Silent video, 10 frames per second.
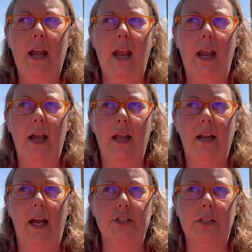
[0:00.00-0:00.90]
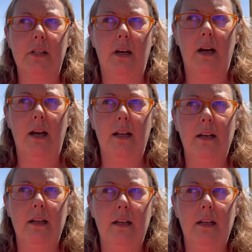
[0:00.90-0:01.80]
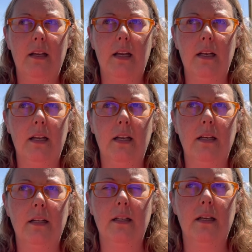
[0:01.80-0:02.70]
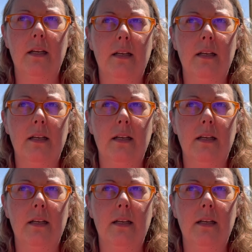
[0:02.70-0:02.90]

And I just thought, and, and